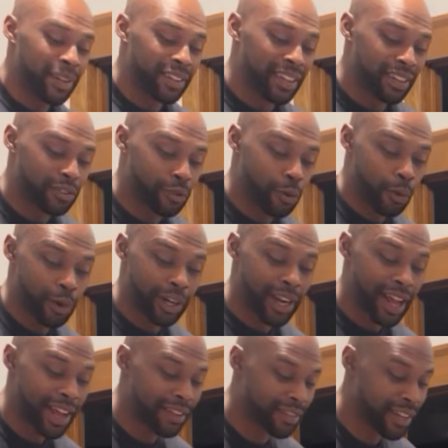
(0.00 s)
things
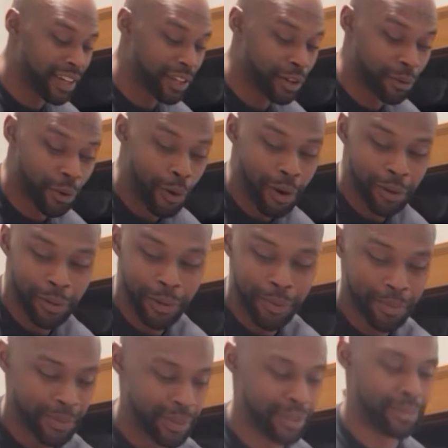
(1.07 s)
organized in your growing room.
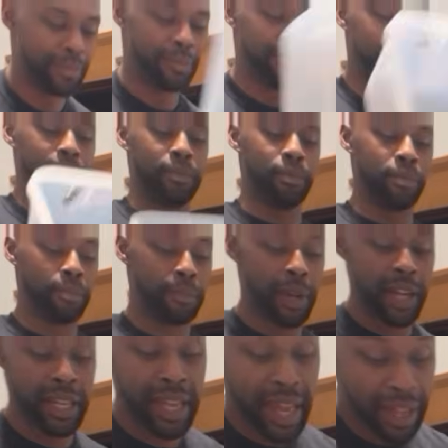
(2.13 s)
But
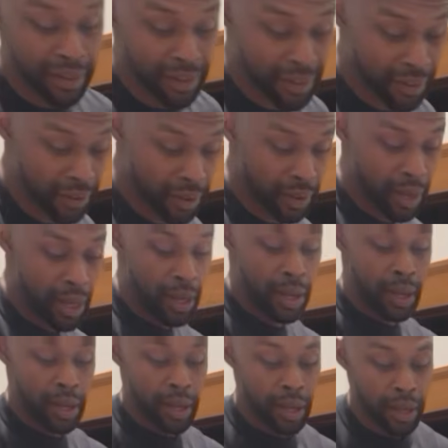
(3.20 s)
yes,
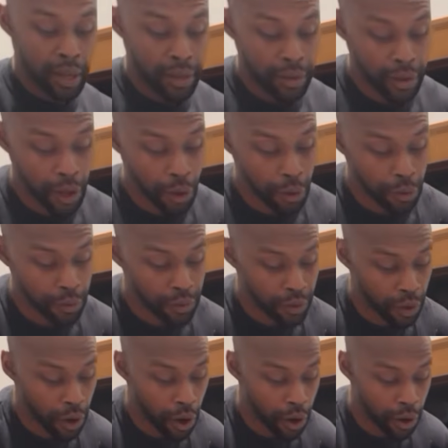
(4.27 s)
those
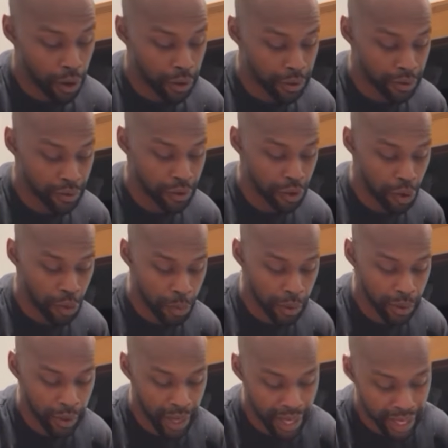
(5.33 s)
are
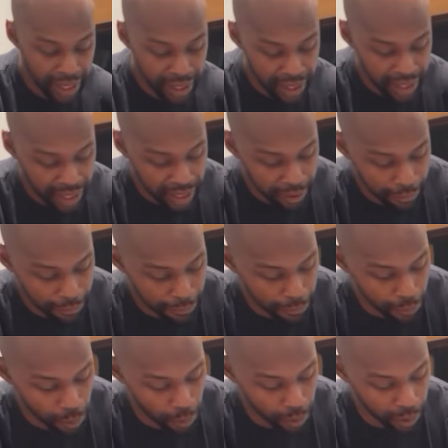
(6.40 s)
super handy
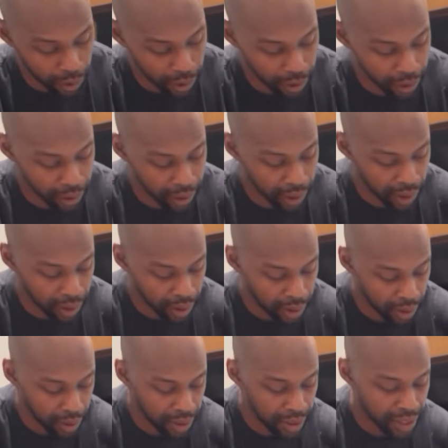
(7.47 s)
for
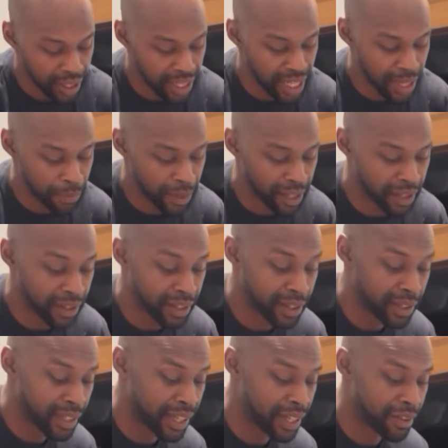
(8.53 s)
keeping the
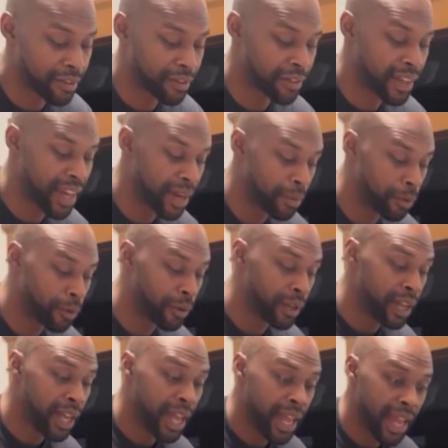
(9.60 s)
lid stable
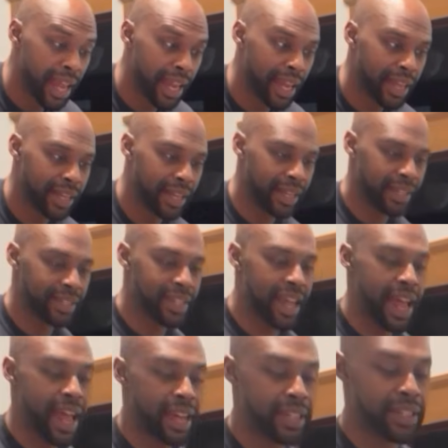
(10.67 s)
and
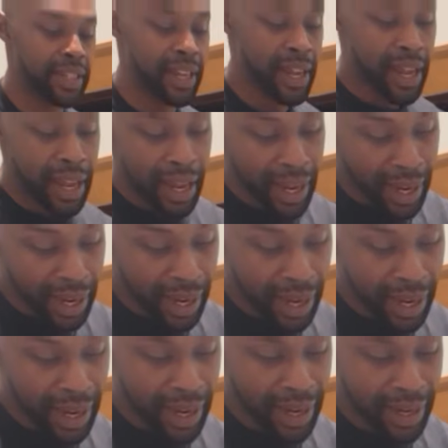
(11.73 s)
intact.
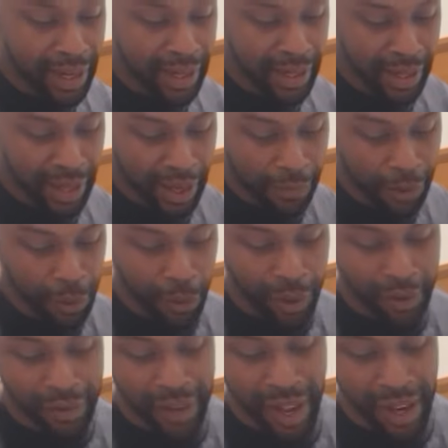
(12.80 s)
And if you want to
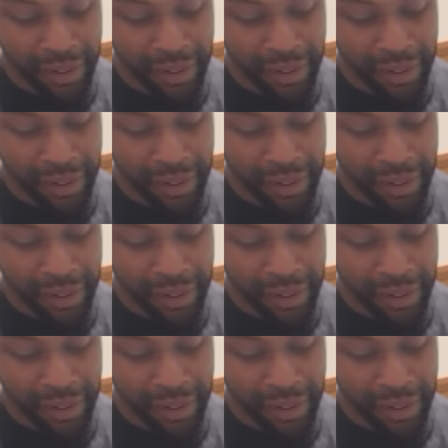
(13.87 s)
stack